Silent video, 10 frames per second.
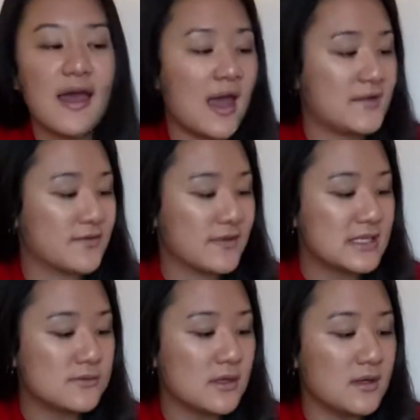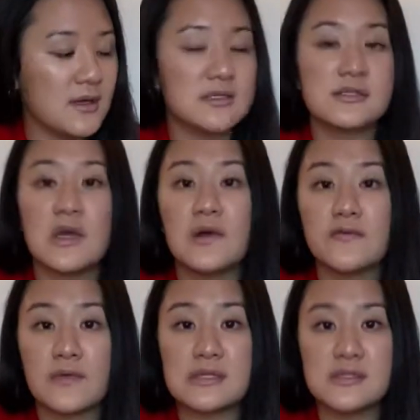and for this one also,
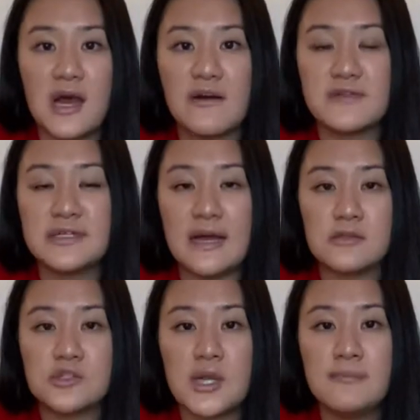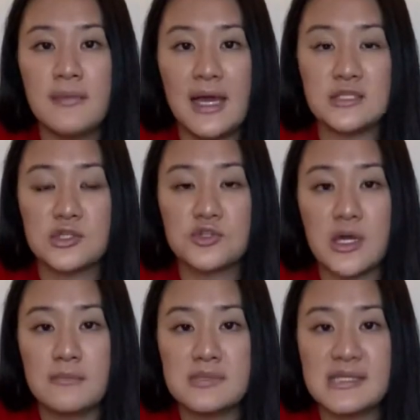for the softer down strum, I just
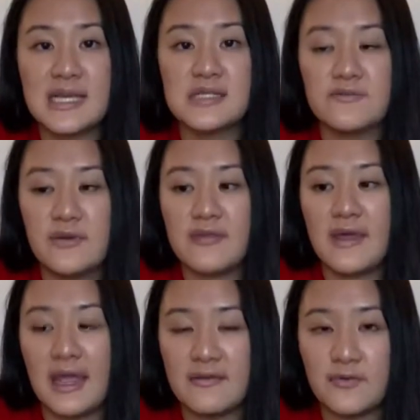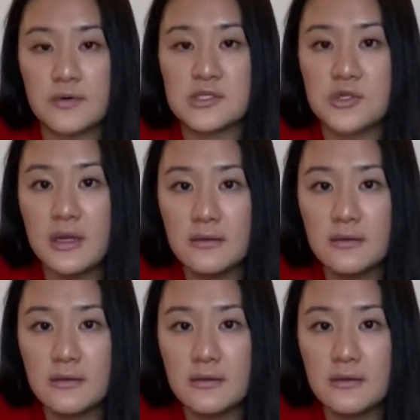strum 6th, 5th, and 4th string.